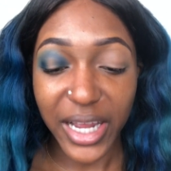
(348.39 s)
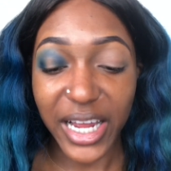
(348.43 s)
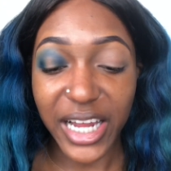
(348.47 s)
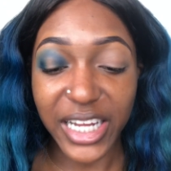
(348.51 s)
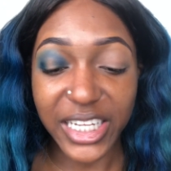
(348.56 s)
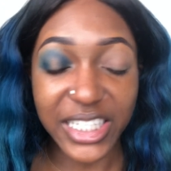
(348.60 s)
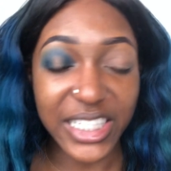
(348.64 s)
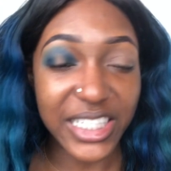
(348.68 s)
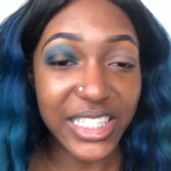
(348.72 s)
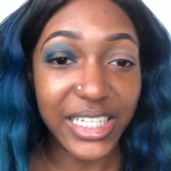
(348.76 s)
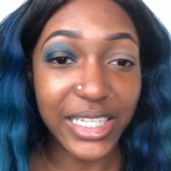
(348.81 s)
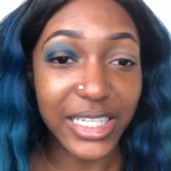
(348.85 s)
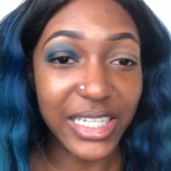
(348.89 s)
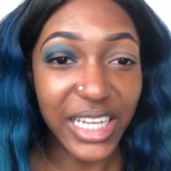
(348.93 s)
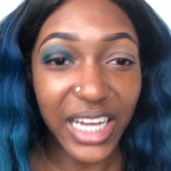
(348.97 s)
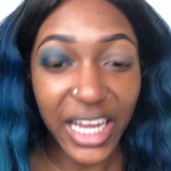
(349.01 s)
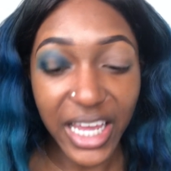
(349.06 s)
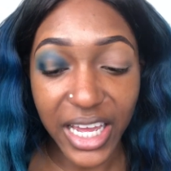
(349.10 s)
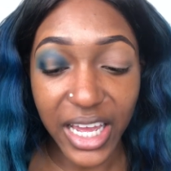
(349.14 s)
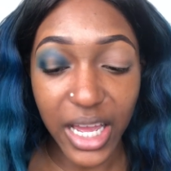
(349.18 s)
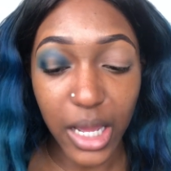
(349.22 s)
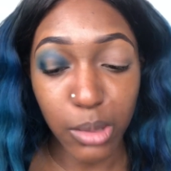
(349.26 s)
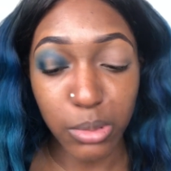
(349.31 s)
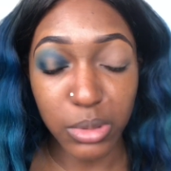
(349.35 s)
I just didn't
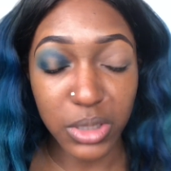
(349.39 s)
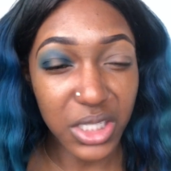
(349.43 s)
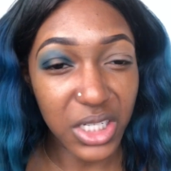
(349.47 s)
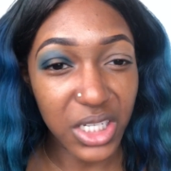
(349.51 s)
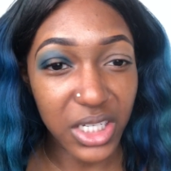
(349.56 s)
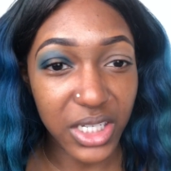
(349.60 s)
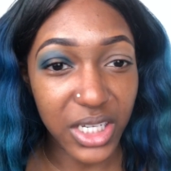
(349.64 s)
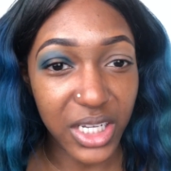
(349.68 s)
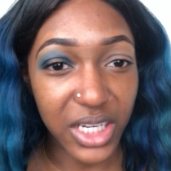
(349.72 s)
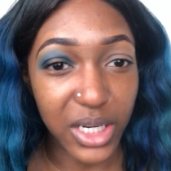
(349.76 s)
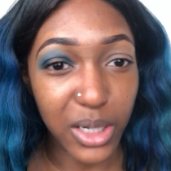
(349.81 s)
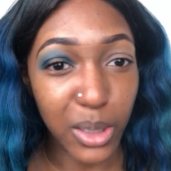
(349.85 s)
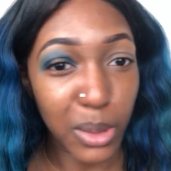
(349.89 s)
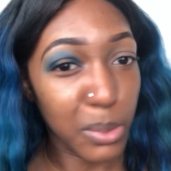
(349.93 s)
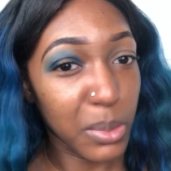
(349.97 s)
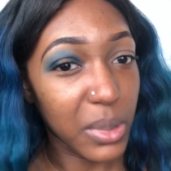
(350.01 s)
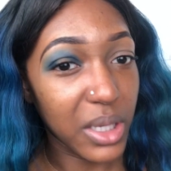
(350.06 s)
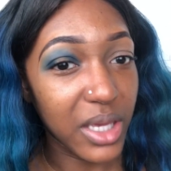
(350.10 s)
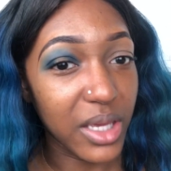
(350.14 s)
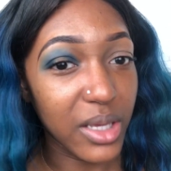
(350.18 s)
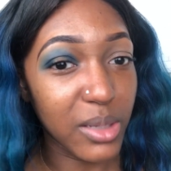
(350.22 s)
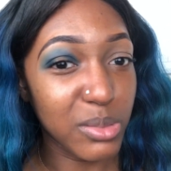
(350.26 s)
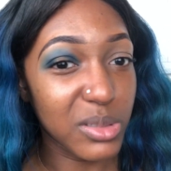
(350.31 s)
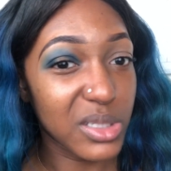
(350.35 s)
like how it was looking on
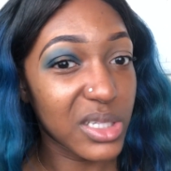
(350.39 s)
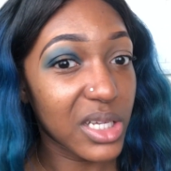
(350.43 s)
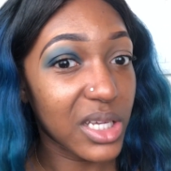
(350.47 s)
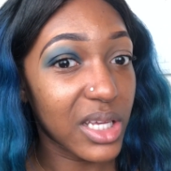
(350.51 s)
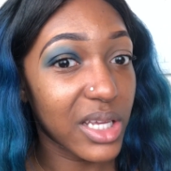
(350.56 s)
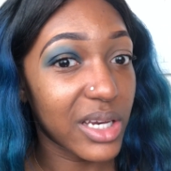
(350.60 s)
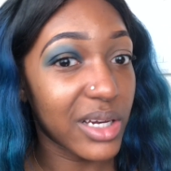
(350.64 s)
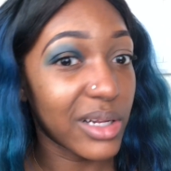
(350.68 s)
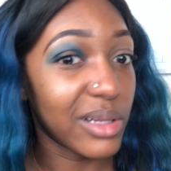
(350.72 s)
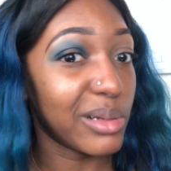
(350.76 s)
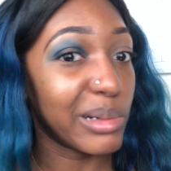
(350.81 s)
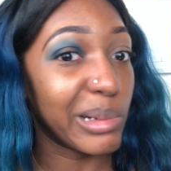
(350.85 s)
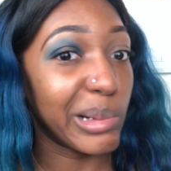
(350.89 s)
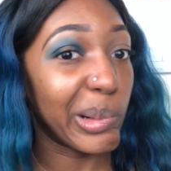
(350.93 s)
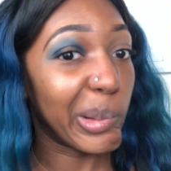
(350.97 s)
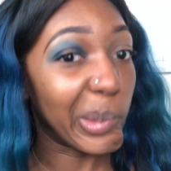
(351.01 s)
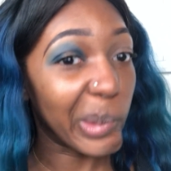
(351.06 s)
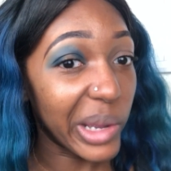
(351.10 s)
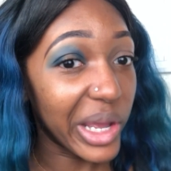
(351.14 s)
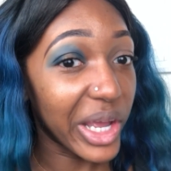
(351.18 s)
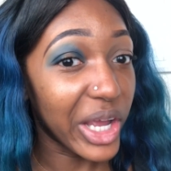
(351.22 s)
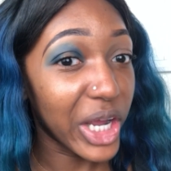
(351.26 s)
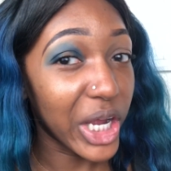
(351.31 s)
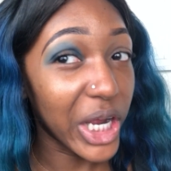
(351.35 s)
me. It was looking a little
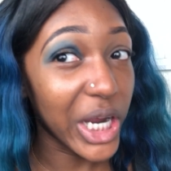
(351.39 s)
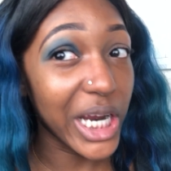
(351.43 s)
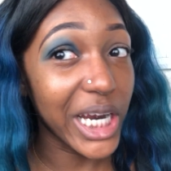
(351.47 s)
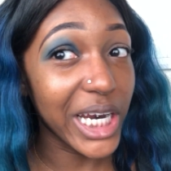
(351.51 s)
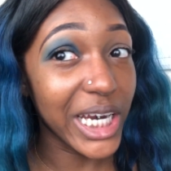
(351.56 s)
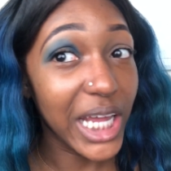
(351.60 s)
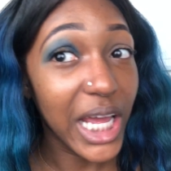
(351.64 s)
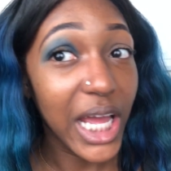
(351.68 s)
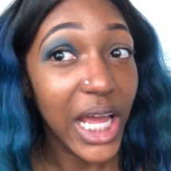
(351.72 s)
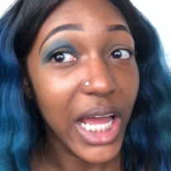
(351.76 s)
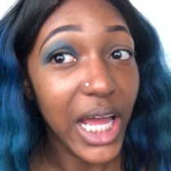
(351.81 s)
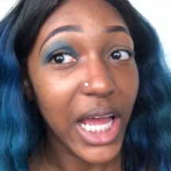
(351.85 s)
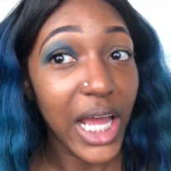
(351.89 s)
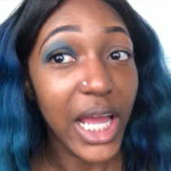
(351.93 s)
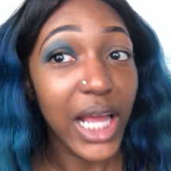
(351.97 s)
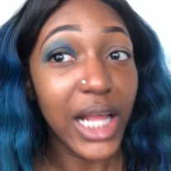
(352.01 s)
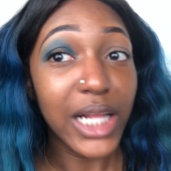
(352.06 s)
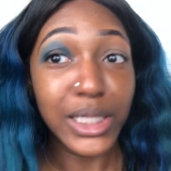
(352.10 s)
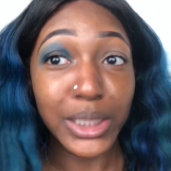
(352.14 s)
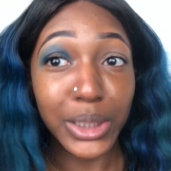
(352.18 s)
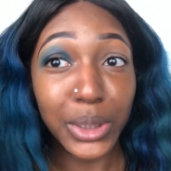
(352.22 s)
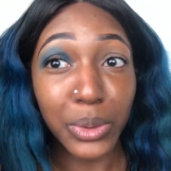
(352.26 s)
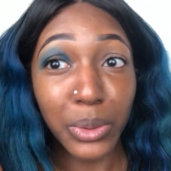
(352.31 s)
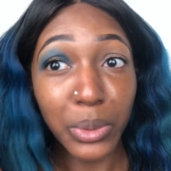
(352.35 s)
weird.
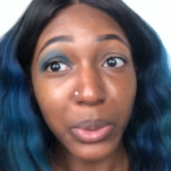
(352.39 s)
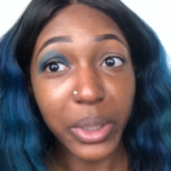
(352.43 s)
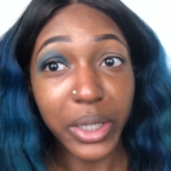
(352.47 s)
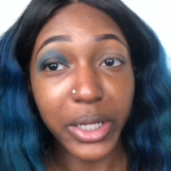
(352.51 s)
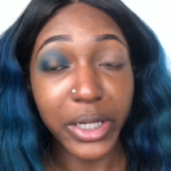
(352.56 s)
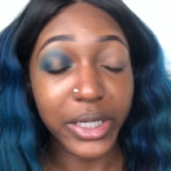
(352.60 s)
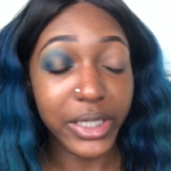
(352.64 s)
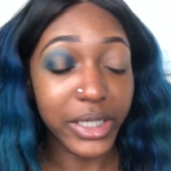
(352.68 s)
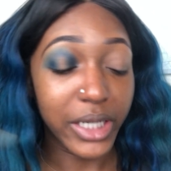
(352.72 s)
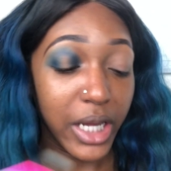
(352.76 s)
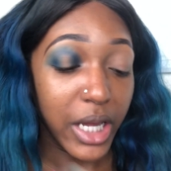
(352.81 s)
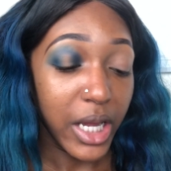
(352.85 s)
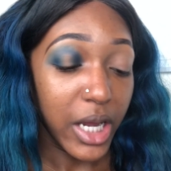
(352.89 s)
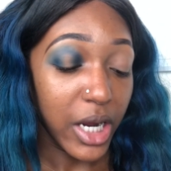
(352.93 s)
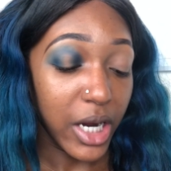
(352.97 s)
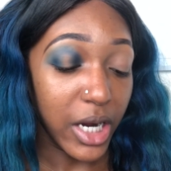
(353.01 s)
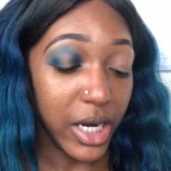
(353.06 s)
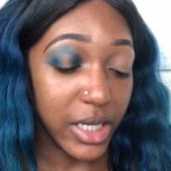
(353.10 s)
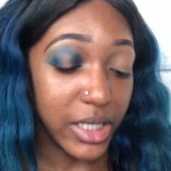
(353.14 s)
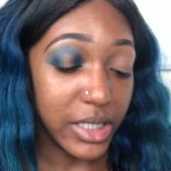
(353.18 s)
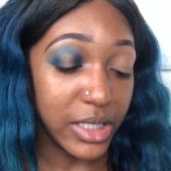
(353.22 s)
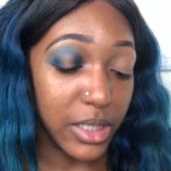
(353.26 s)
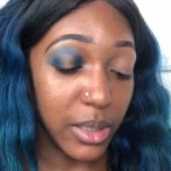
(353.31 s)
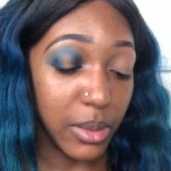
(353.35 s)
All
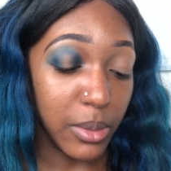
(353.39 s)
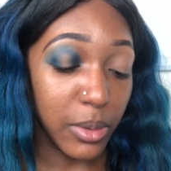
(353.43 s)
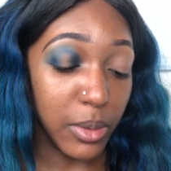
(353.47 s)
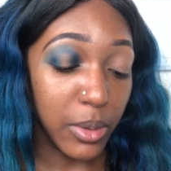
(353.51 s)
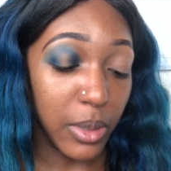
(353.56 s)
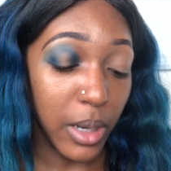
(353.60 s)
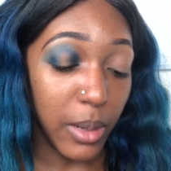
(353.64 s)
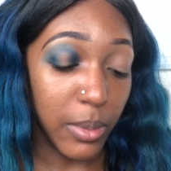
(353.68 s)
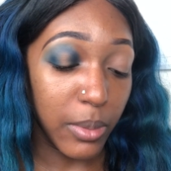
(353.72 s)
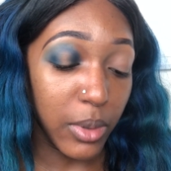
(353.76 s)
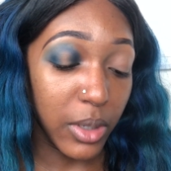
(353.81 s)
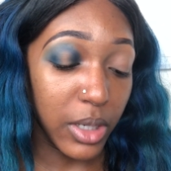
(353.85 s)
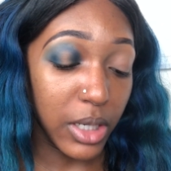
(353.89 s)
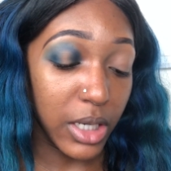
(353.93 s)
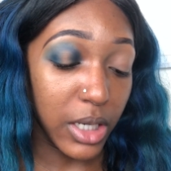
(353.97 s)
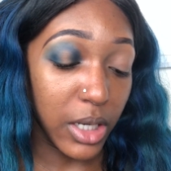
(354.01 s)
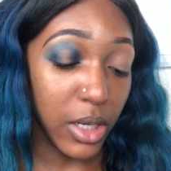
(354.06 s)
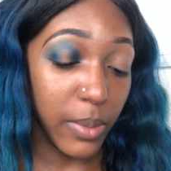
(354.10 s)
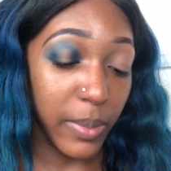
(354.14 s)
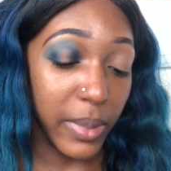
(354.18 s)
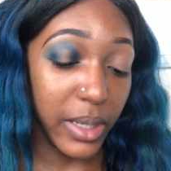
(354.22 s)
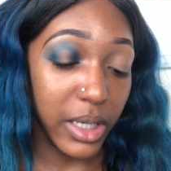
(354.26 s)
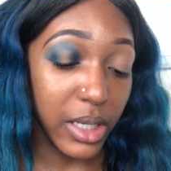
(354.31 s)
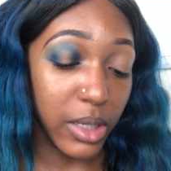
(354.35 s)
right, so I'm gonna
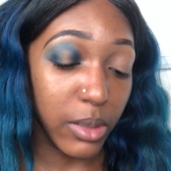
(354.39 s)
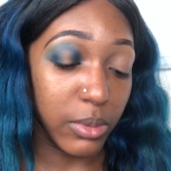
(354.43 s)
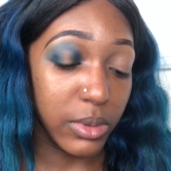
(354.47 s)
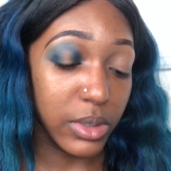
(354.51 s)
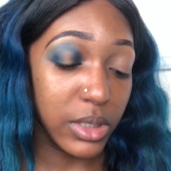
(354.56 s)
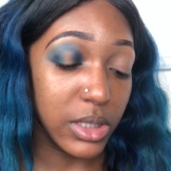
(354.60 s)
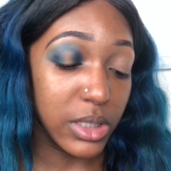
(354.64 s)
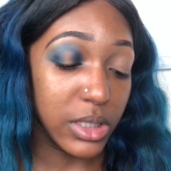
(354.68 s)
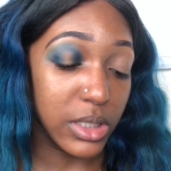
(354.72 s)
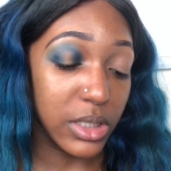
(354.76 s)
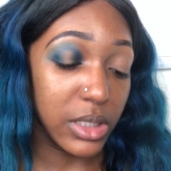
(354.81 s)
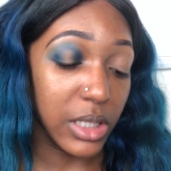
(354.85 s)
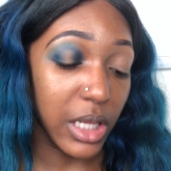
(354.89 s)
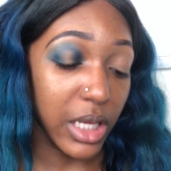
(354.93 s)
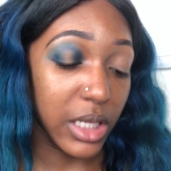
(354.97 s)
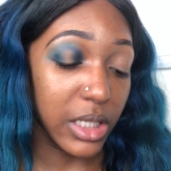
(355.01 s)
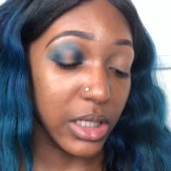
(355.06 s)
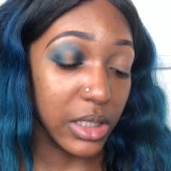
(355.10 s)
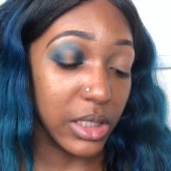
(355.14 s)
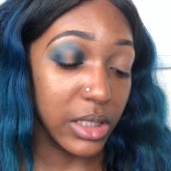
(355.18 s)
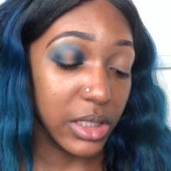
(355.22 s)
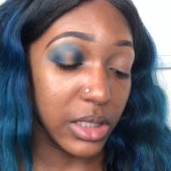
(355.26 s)
go back in with this like